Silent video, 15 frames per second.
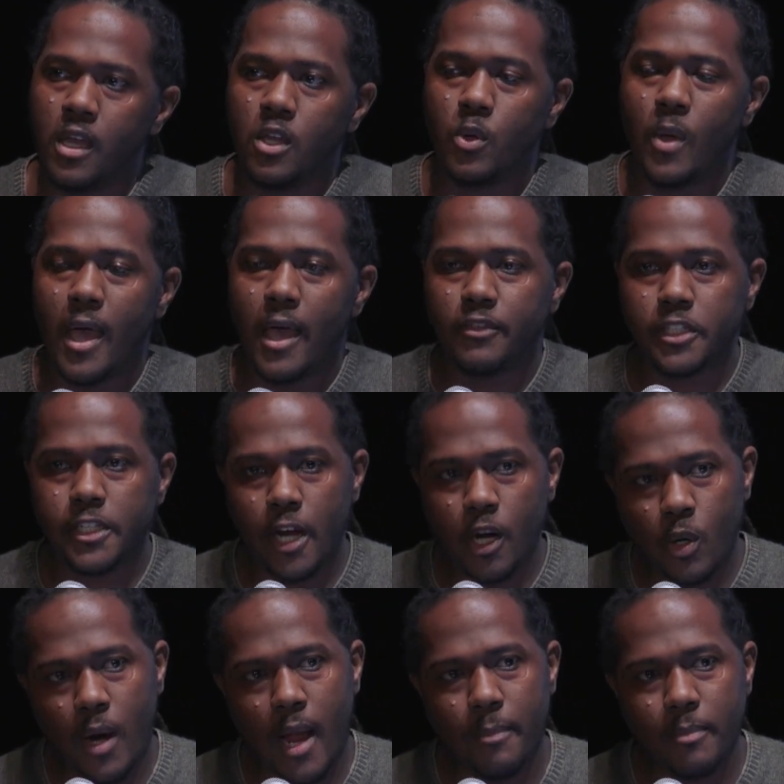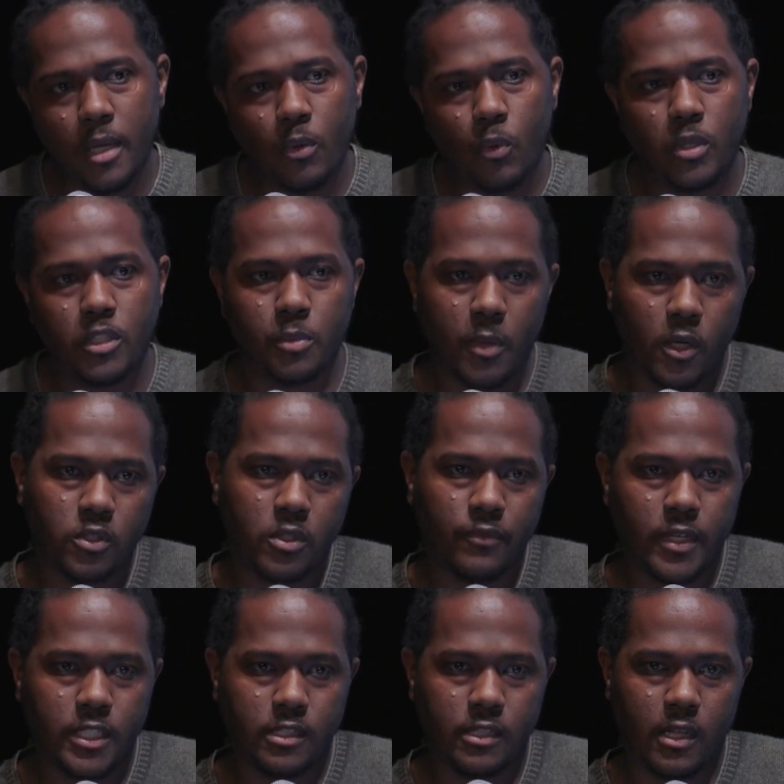You have sharecropping, which most of
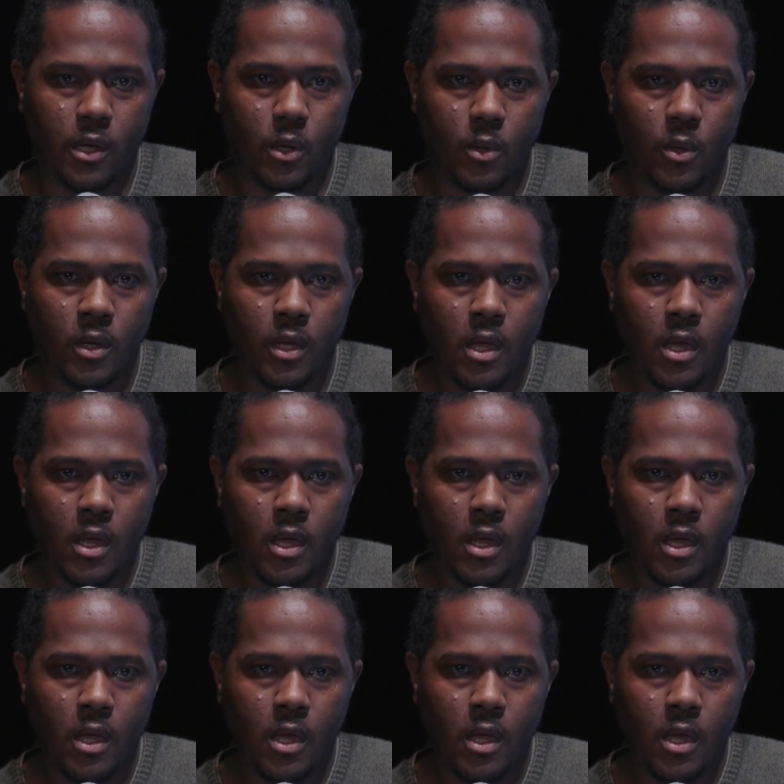us know.